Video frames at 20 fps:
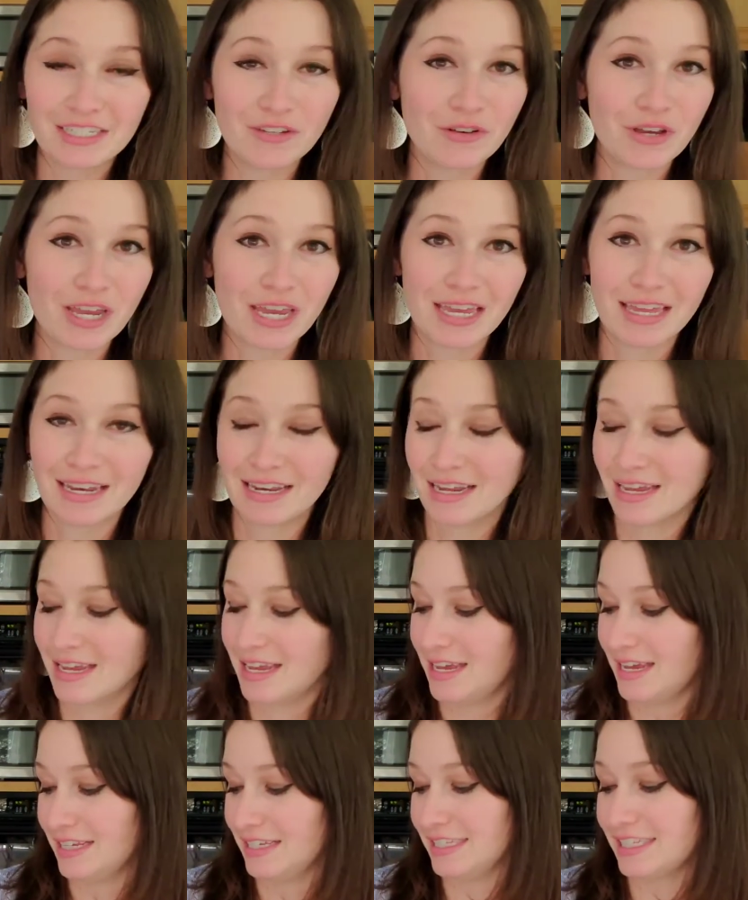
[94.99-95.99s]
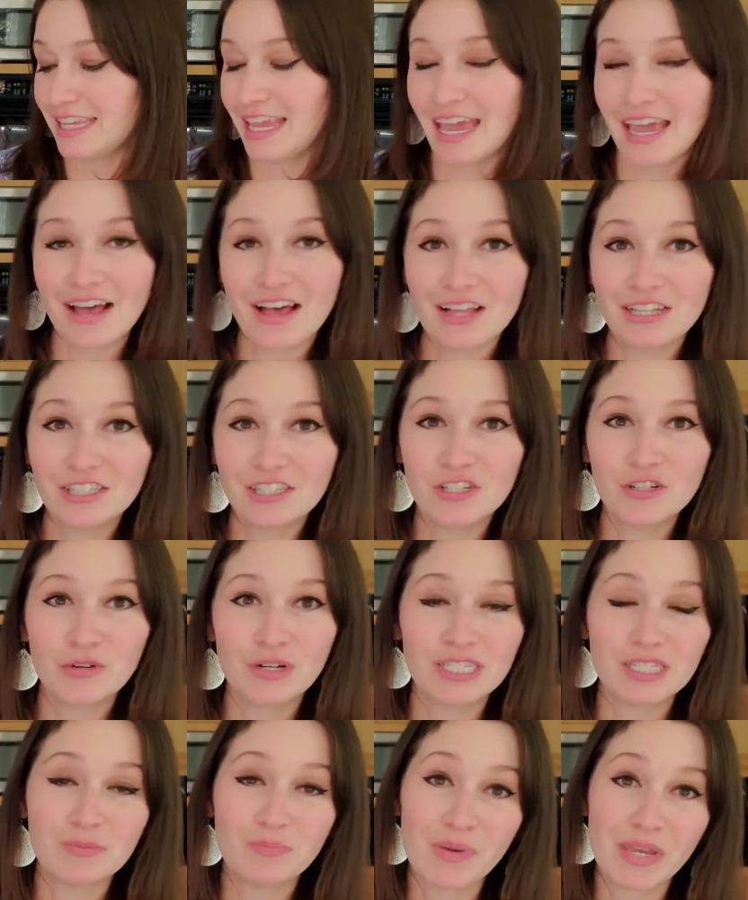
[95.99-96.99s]
You can scale to
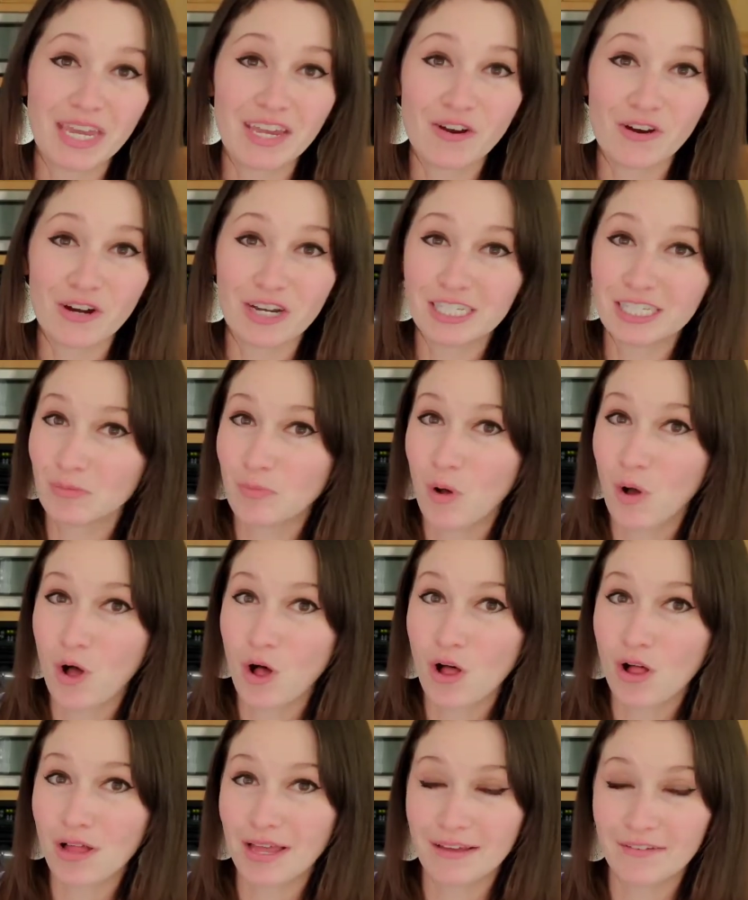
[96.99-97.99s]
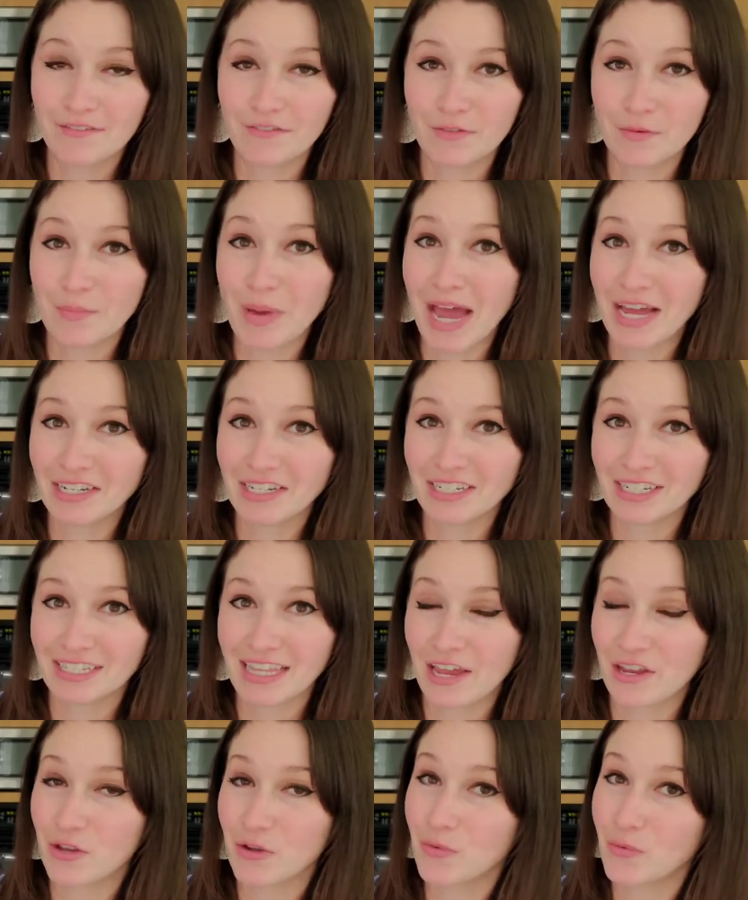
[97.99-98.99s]
as big or as small of a batch
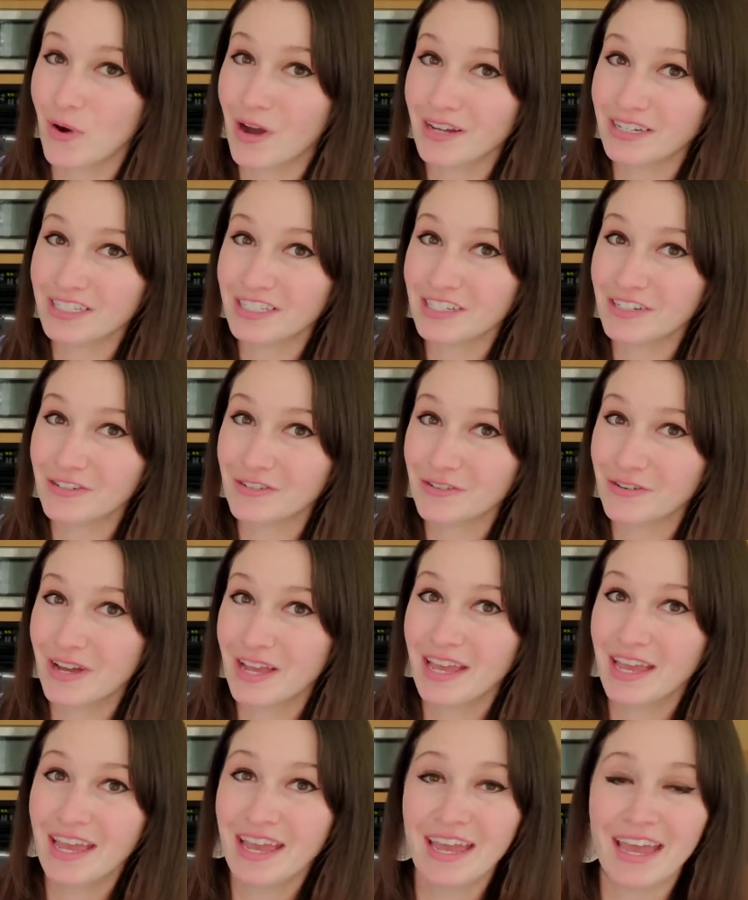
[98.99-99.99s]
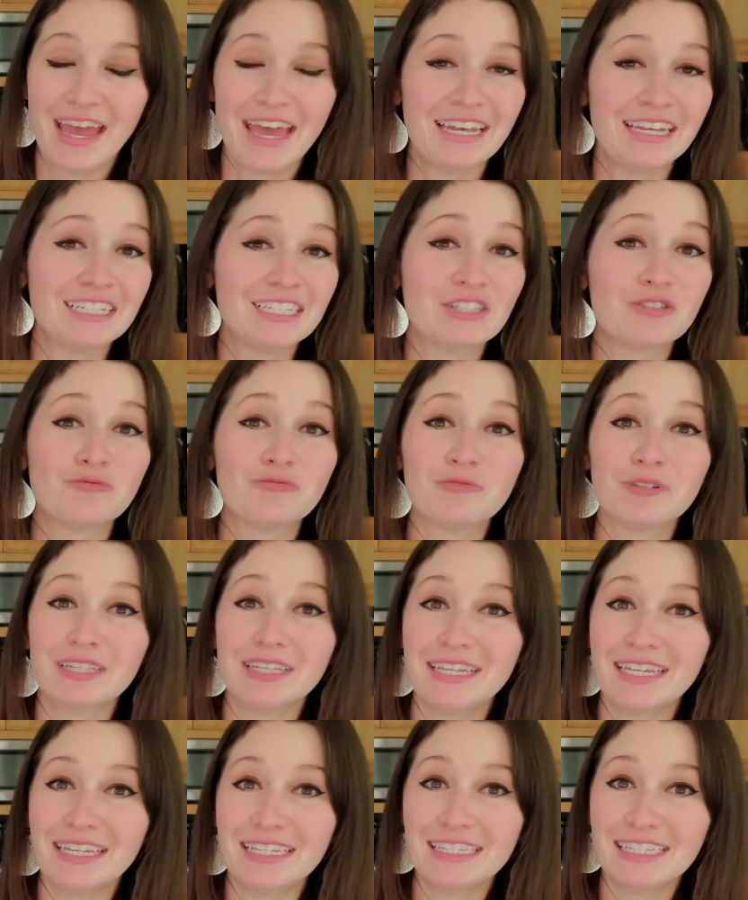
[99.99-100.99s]
that you want to, and it's
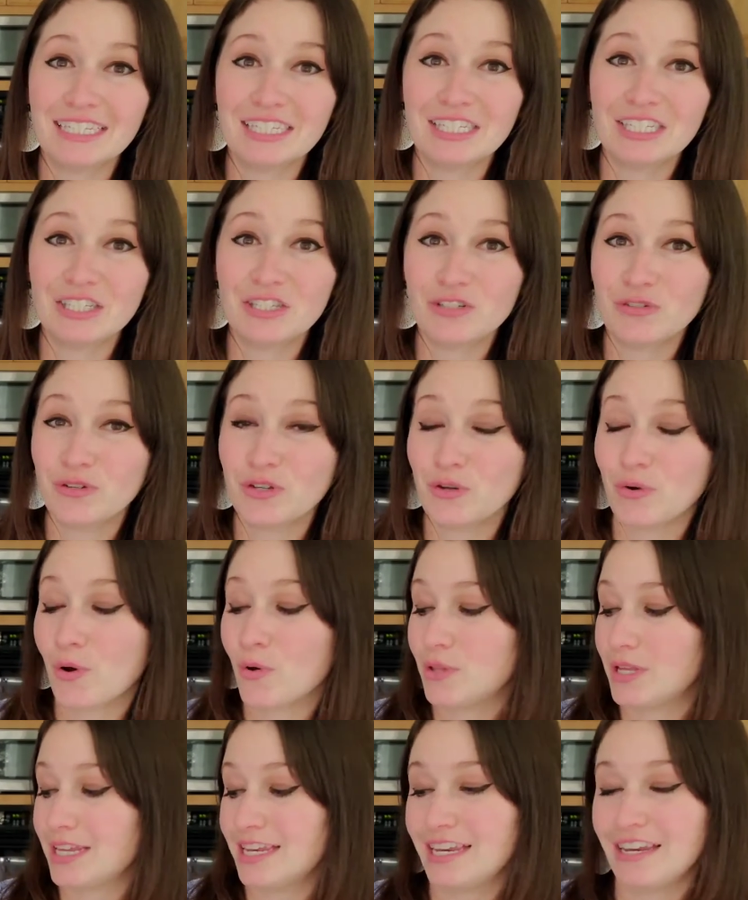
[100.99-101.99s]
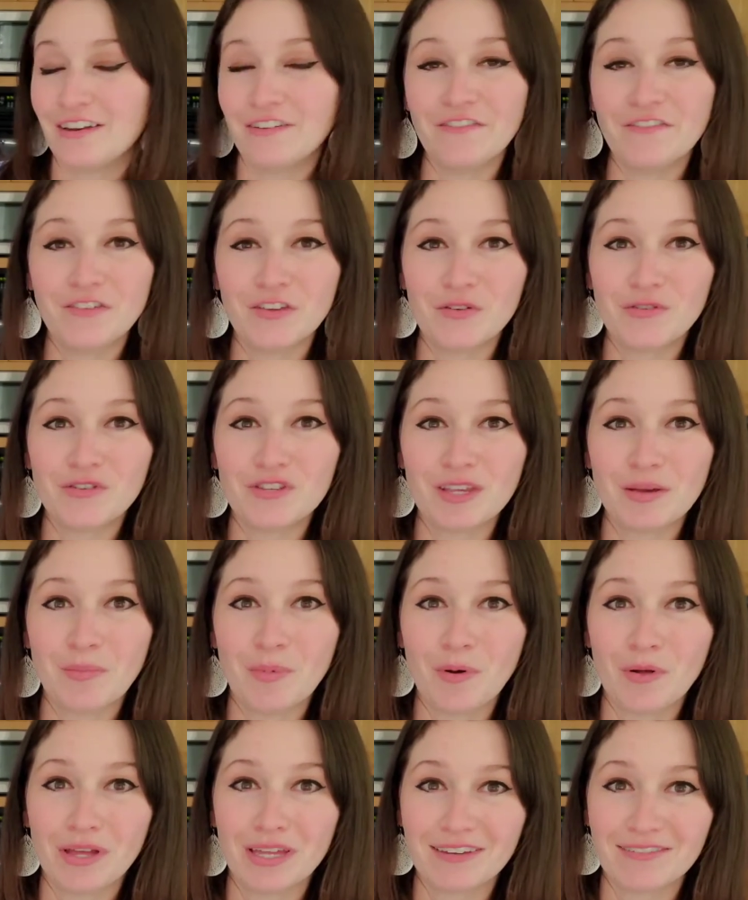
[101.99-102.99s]
really easy to do. You only need a few
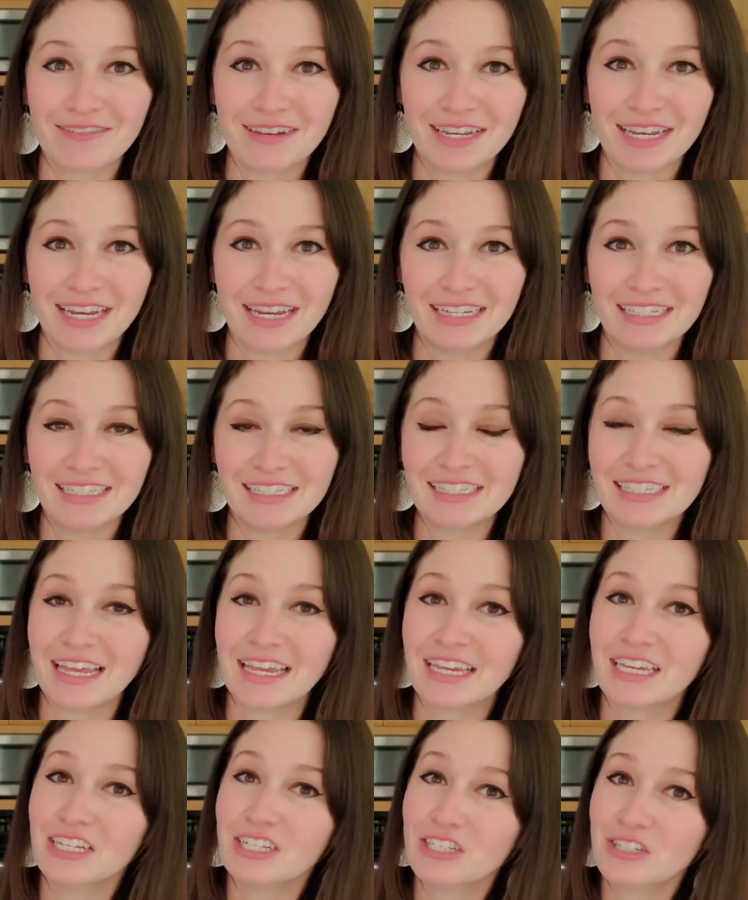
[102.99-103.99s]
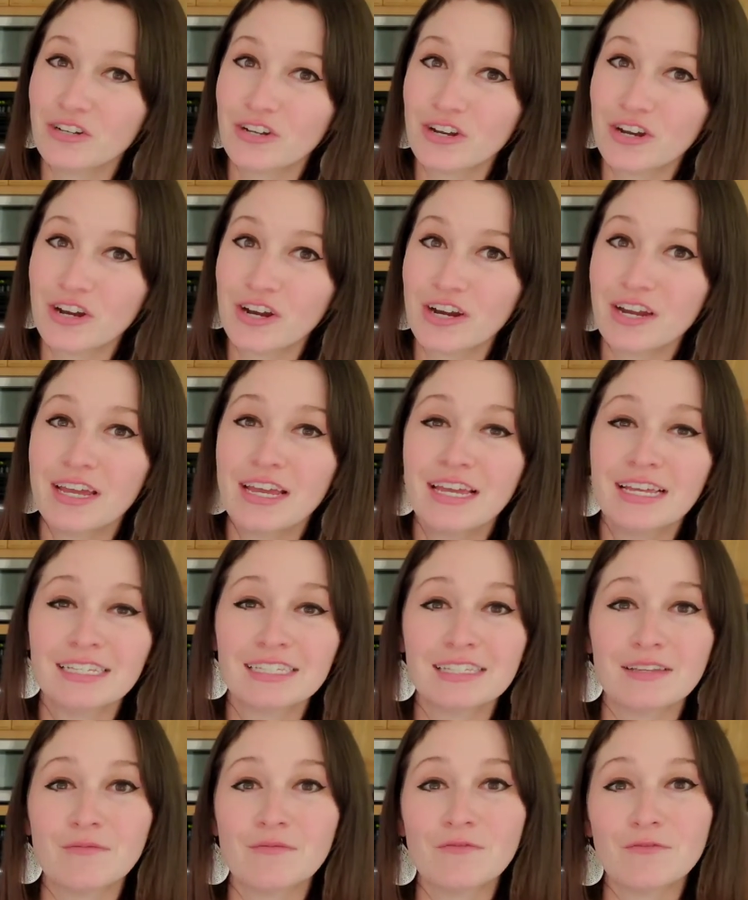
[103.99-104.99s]
simple ingredients like sugar,
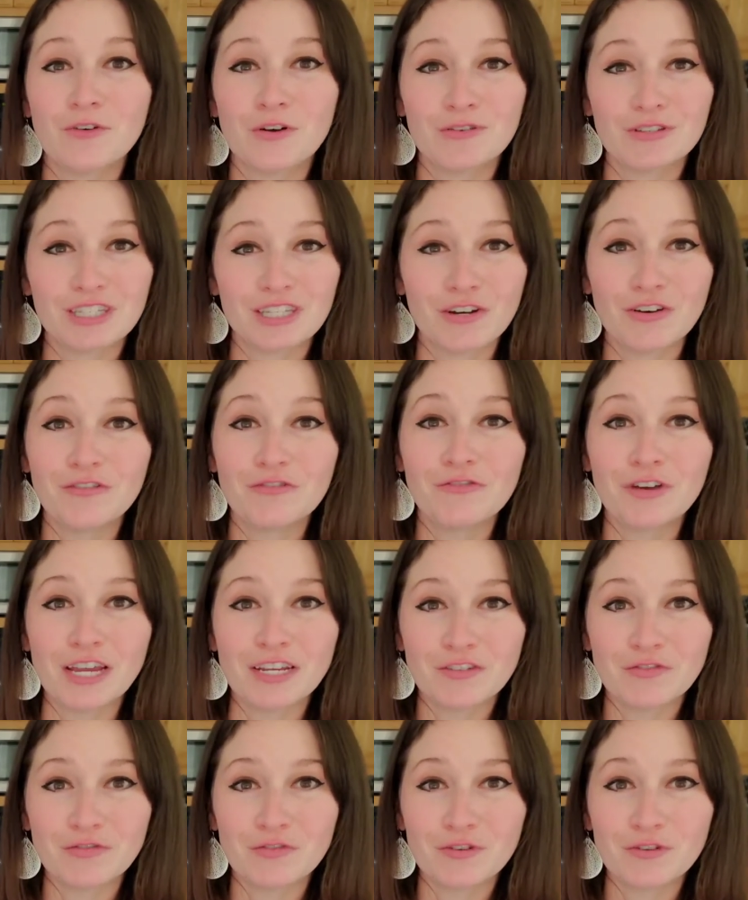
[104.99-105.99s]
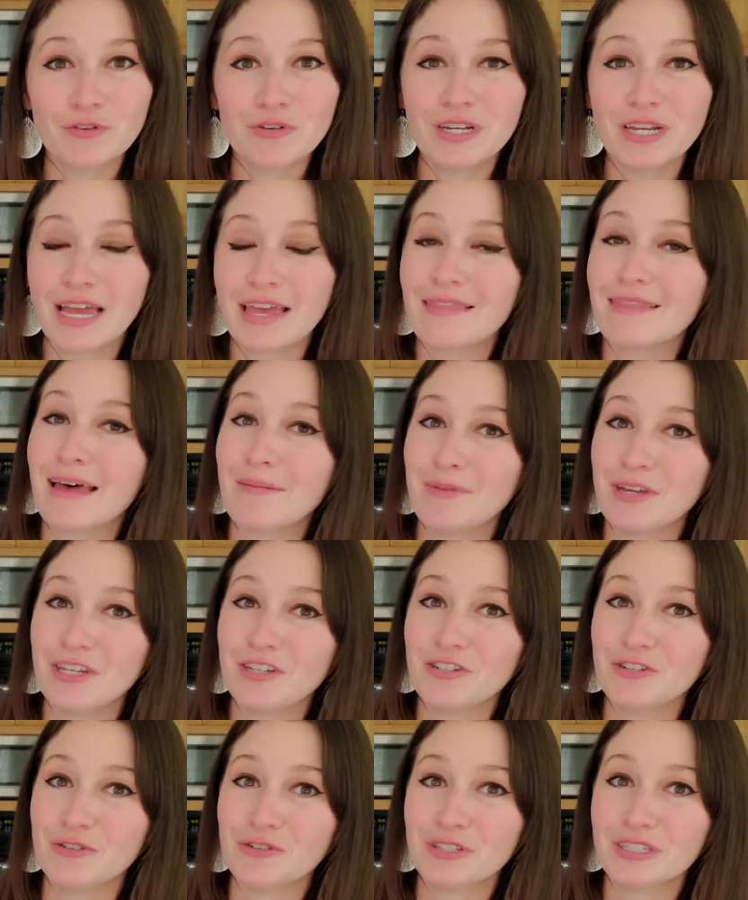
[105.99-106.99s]
some frozen or fresh fruit, and
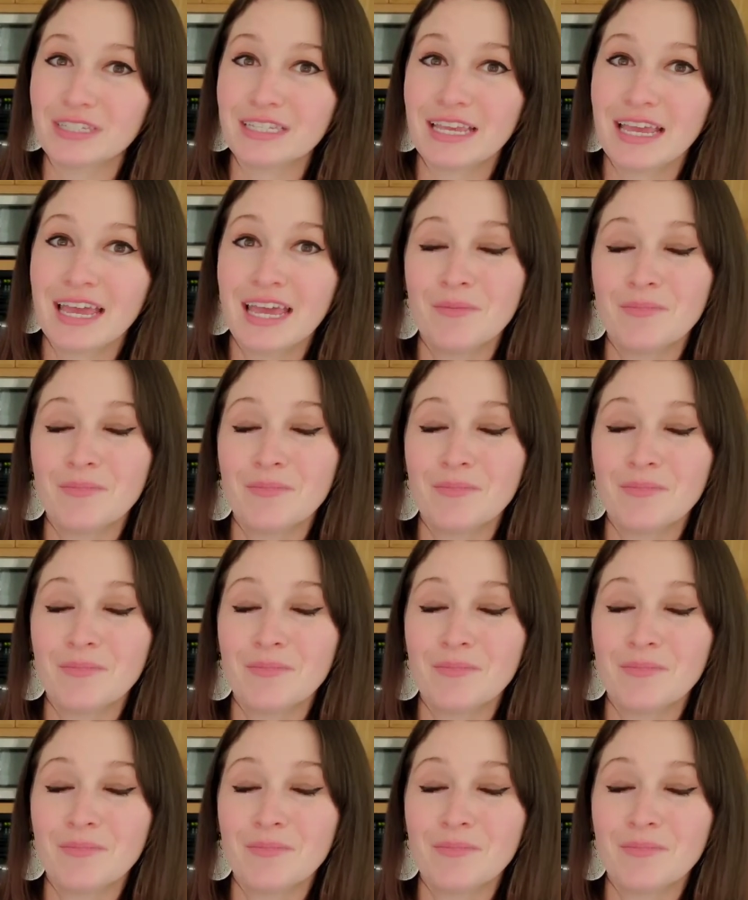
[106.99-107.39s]
lemon juice.